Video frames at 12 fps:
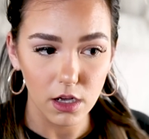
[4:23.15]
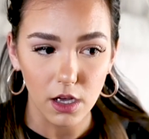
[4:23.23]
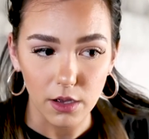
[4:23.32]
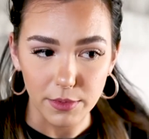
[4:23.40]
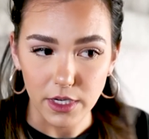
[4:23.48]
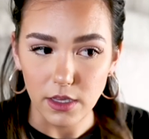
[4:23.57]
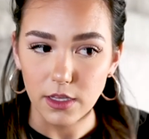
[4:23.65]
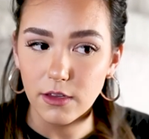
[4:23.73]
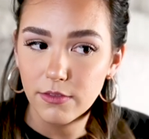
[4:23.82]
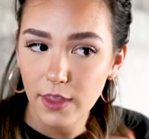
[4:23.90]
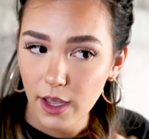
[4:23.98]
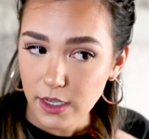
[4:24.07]
I'm gonna
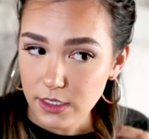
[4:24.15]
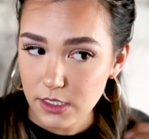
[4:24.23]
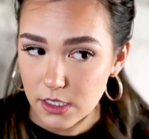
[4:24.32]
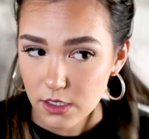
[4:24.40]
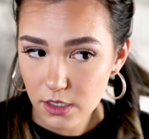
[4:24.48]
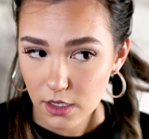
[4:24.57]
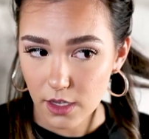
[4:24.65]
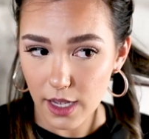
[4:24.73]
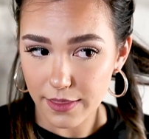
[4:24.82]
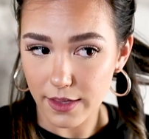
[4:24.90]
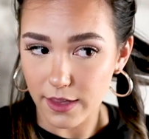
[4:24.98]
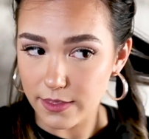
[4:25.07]
leave that,
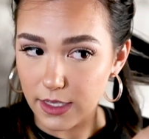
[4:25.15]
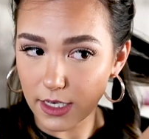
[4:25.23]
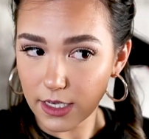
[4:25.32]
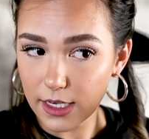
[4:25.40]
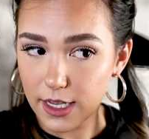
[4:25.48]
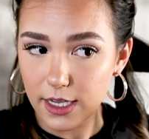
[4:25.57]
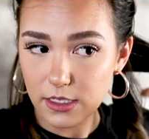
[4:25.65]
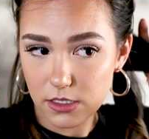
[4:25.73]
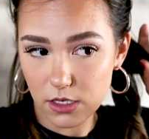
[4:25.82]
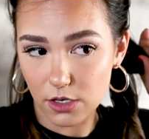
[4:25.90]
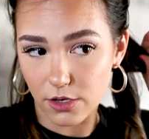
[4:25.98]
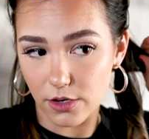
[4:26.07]
and then the
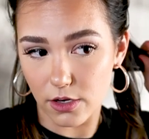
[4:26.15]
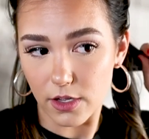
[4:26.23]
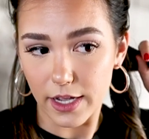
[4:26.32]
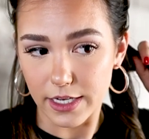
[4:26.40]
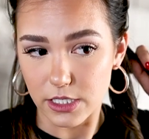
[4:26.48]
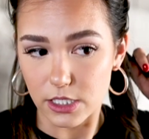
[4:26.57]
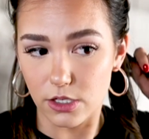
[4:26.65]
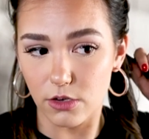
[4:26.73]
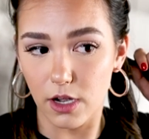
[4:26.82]
next curl I do,